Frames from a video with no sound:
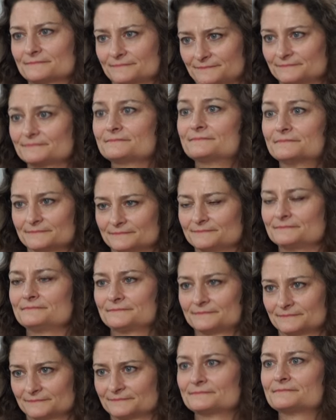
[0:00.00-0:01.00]
you know, mm-hmm.
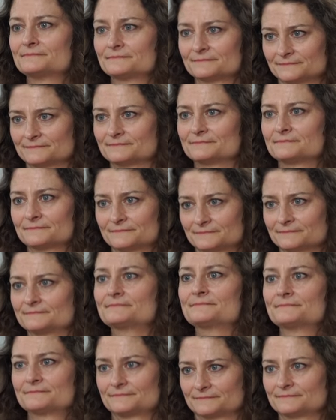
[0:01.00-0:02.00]
tech talents,
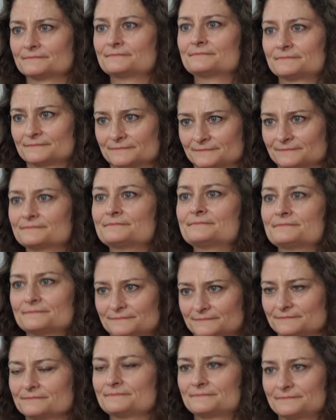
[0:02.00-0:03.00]
it's been in demand. It
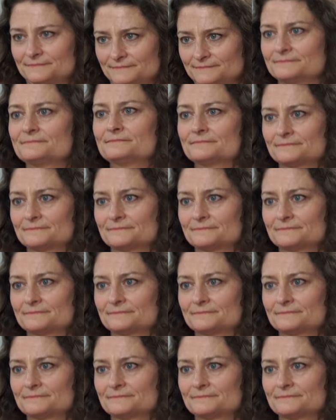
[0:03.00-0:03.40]
was mm-hmm. a